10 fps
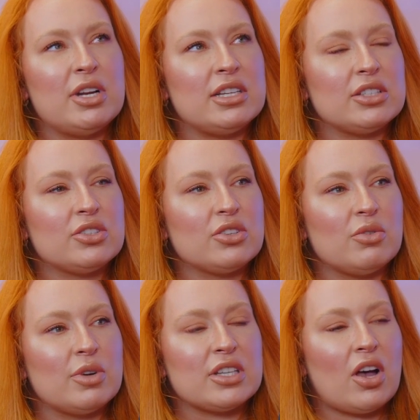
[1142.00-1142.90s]
bullied at
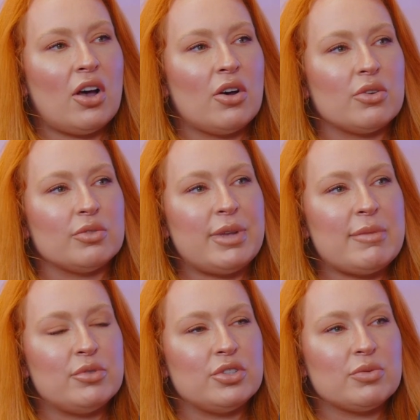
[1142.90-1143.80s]
school as a whole.
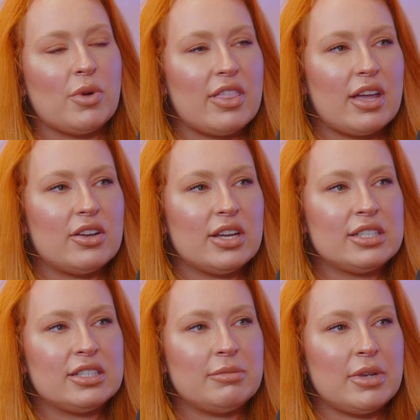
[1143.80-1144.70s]
People just weren't that
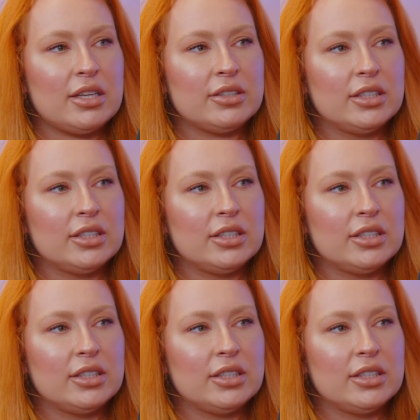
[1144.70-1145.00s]
nice to me.